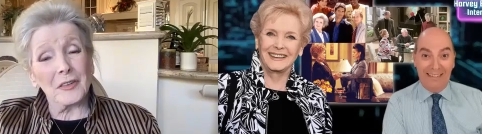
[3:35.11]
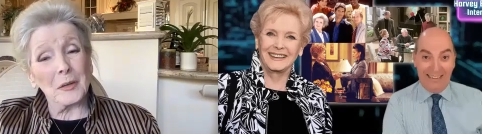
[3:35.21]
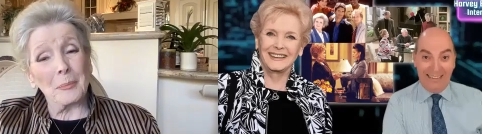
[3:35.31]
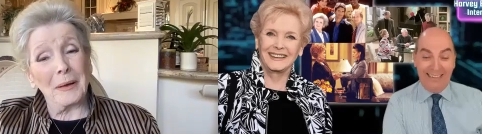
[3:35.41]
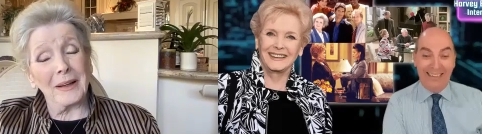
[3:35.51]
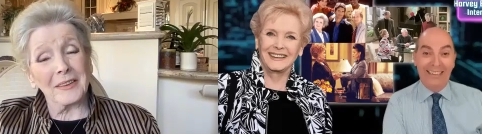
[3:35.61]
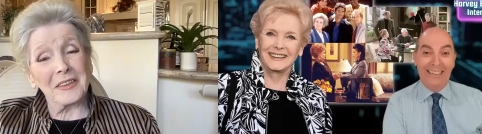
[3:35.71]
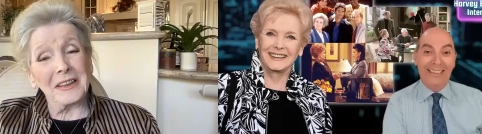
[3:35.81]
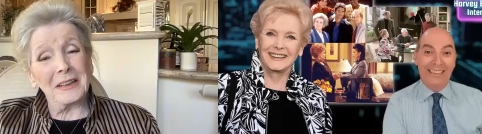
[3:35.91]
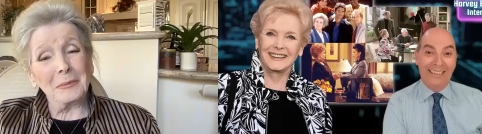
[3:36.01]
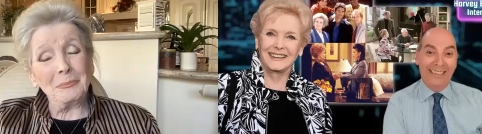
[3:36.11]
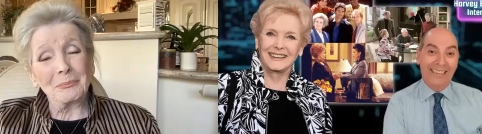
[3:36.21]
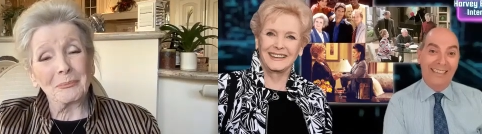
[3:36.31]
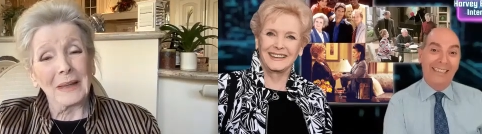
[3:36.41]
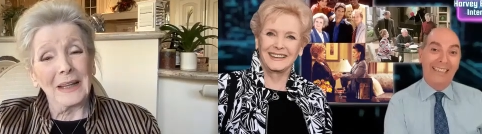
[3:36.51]
Speaker 1: at a party,
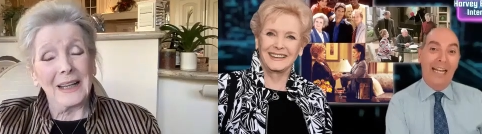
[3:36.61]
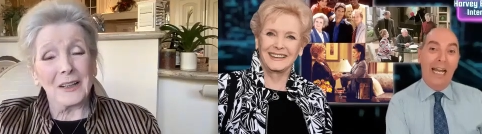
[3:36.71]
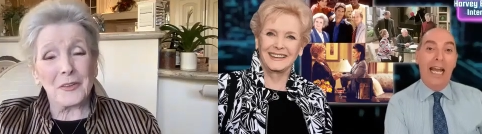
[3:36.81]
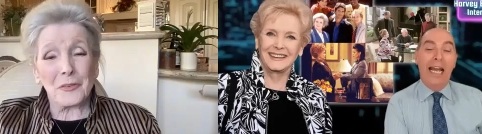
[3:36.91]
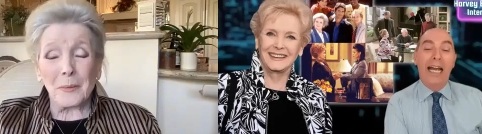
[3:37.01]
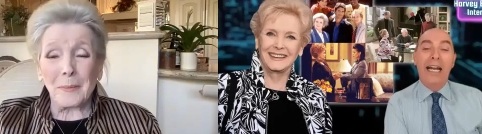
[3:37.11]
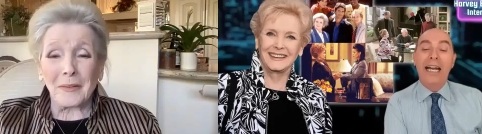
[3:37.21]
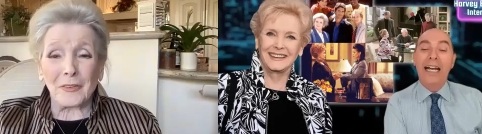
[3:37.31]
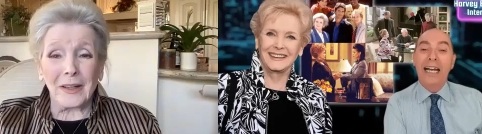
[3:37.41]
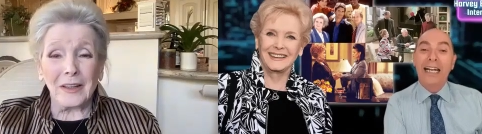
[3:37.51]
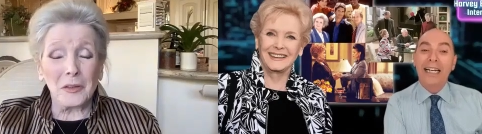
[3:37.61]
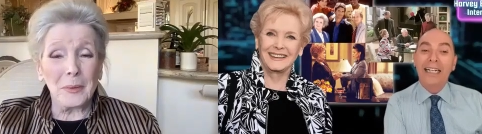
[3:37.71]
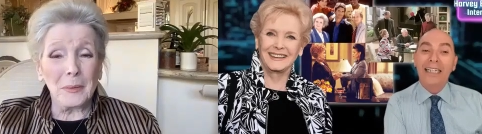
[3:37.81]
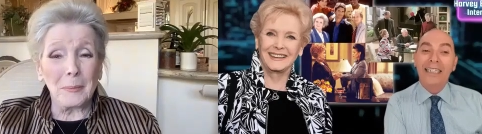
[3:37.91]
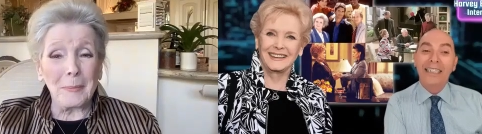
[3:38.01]
and 3 months later
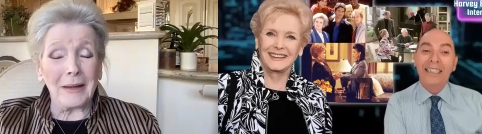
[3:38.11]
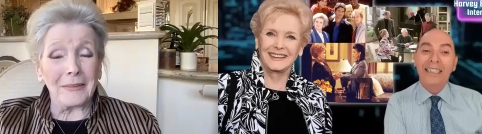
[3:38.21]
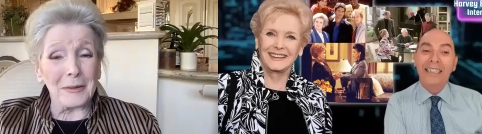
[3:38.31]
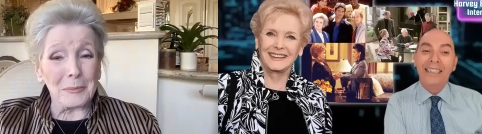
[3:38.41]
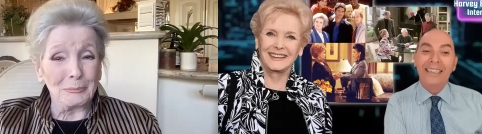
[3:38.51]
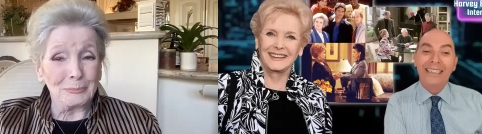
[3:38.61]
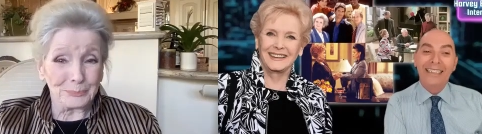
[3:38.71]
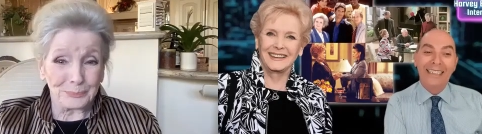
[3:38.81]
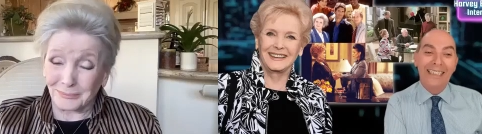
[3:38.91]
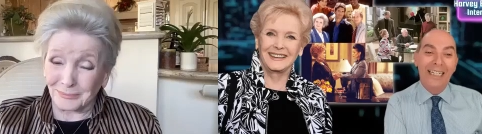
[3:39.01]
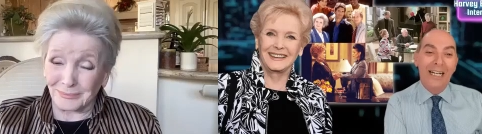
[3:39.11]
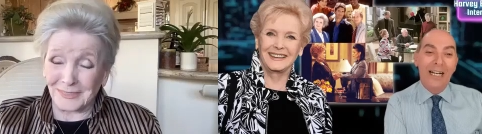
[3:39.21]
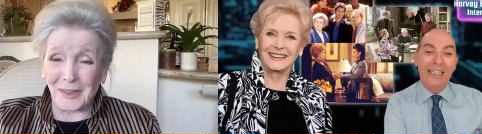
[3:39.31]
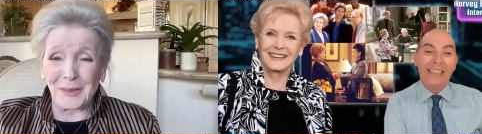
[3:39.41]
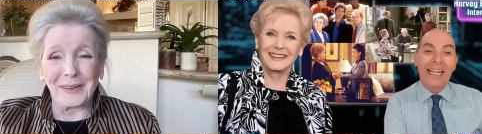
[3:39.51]
we were married.
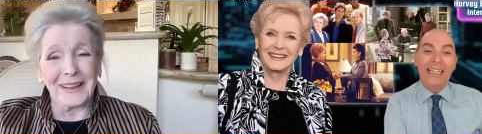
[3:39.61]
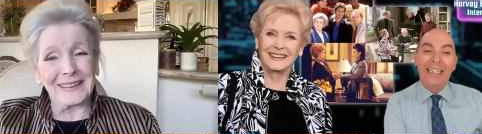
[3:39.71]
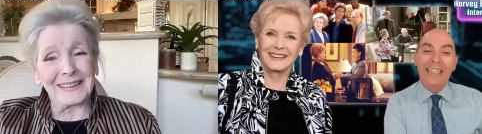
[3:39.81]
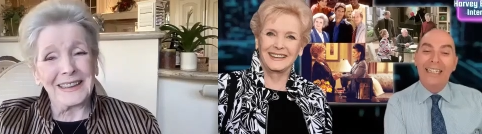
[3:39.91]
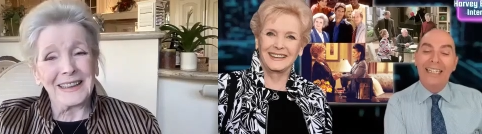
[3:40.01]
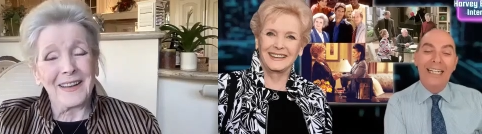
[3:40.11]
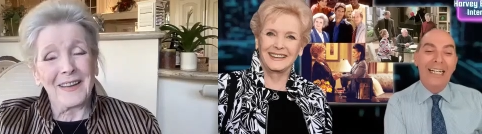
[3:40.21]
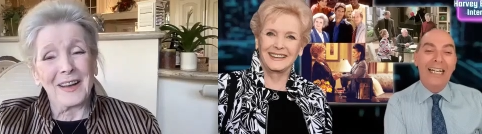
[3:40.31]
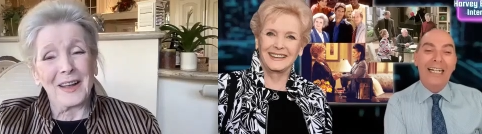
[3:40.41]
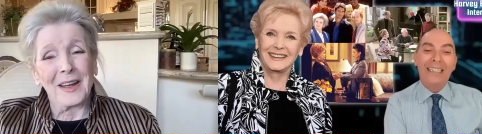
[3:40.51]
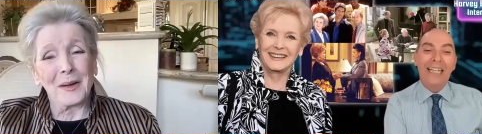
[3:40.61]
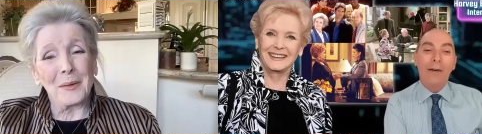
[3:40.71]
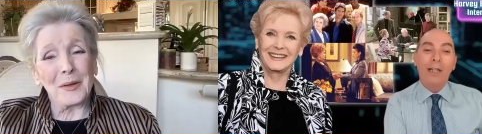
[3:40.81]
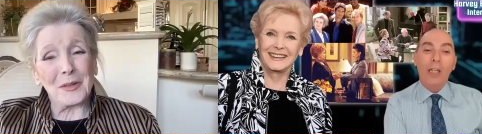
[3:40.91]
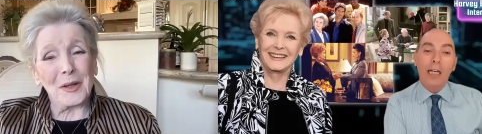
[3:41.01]
So
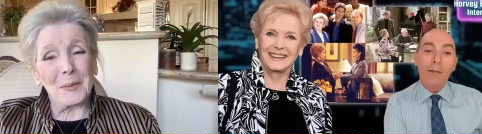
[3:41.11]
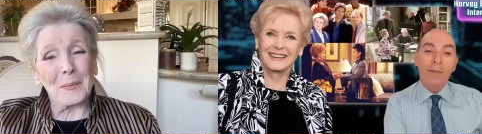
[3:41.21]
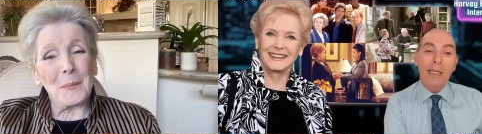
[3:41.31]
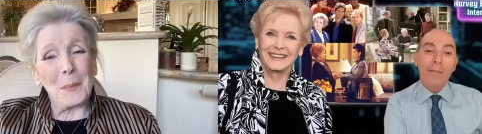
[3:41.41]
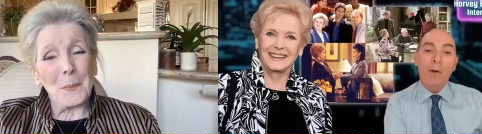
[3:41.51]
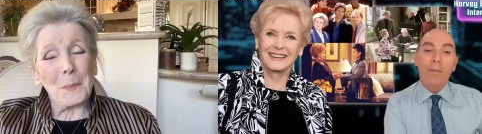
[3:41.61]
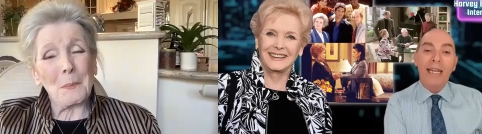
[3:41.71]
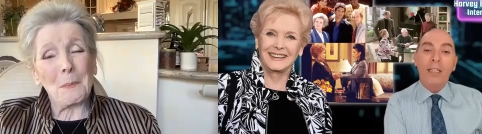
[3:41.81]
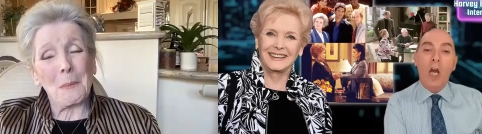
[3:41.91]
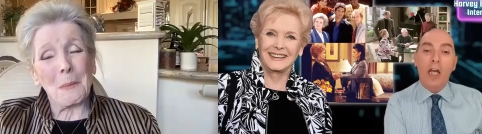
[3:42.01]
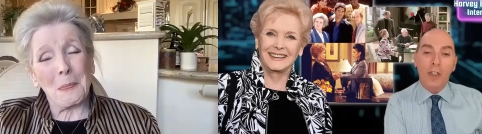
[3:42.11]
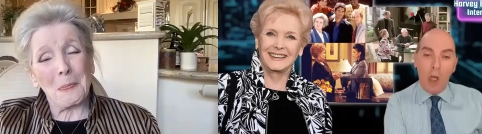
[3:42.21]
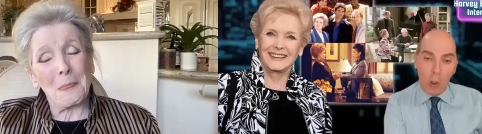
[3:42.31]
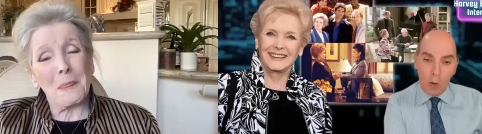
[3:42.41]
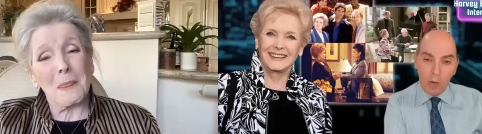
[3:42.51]
Speaker 2: now a lot of people may not
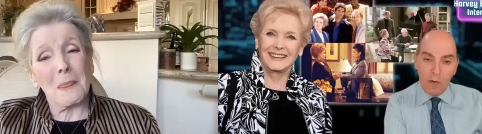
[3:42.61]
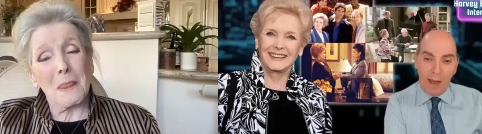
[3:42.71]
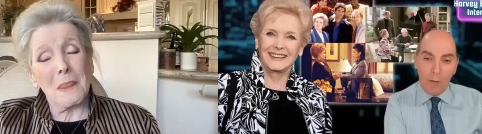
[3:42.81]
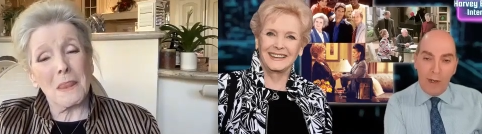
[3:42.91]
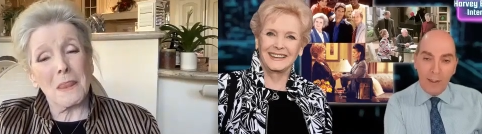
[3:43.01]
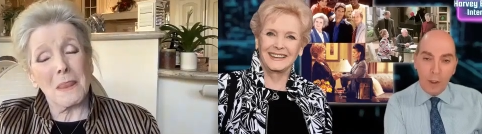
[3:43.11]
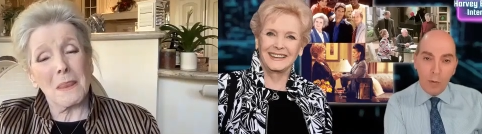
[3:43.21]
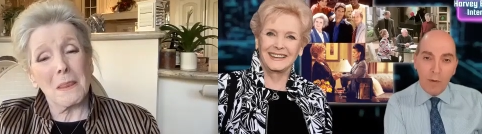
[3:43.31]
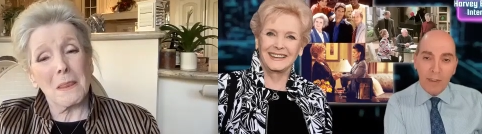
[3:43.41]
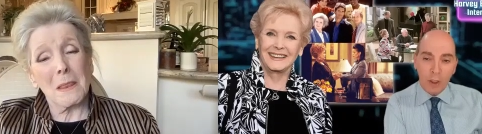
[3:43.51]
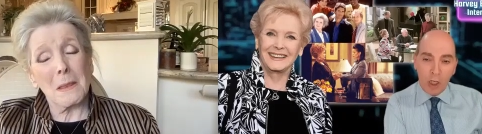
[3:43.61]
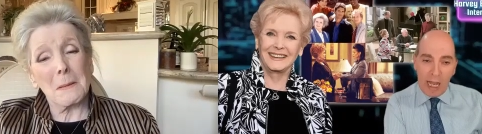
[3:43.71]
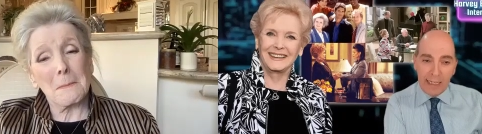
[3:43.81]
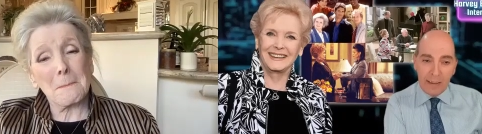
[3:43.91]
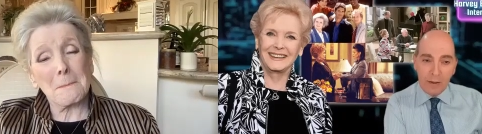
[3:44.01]
know that when you were a
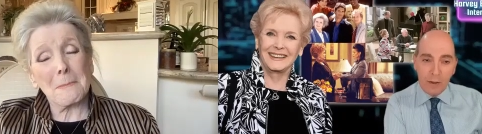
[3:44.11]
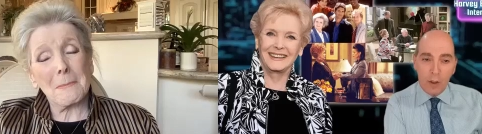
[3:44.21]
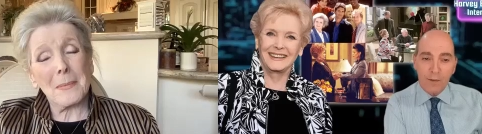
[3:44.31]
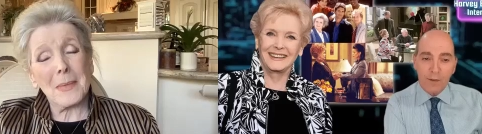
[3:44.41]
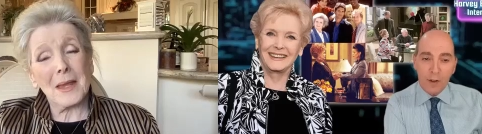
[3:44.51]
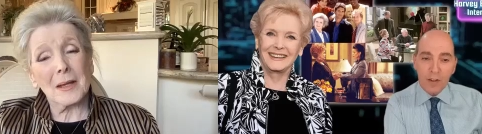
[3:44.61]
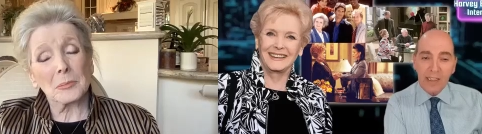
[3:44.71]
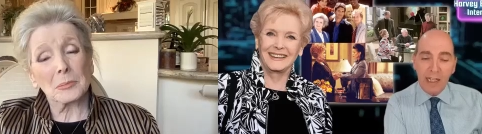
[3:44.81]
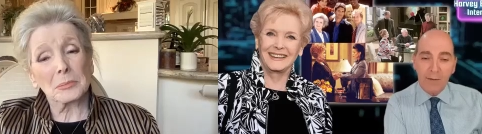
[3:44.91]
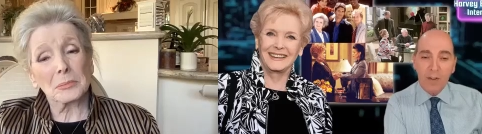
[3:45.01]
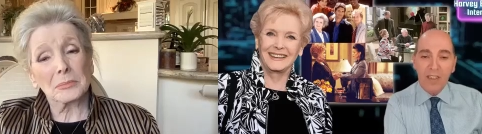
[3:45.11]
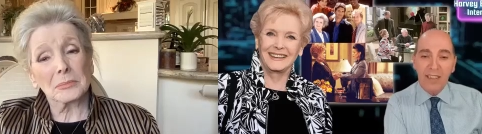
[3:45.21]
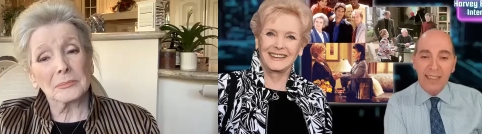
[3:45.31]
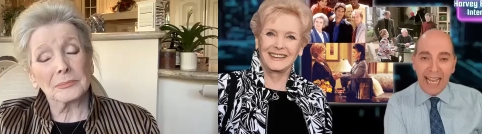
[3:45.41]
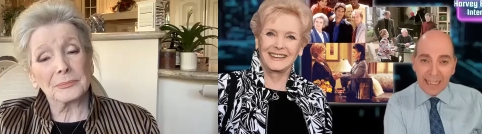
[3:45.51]
child, your first love was
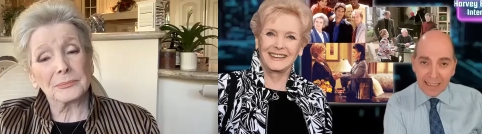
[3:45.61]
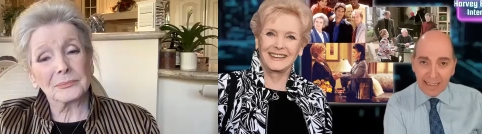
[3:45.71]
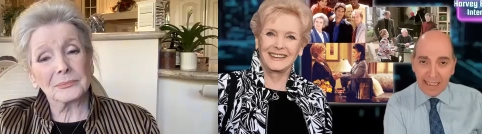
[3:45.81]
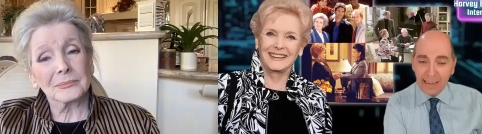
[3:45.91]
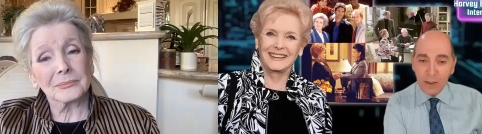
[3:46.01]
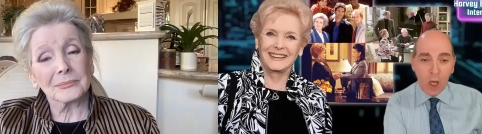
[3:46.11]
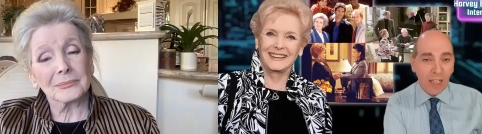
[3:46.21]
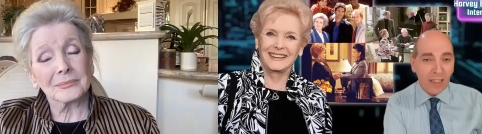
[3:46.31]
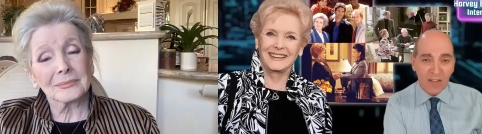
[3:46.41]
dancing, not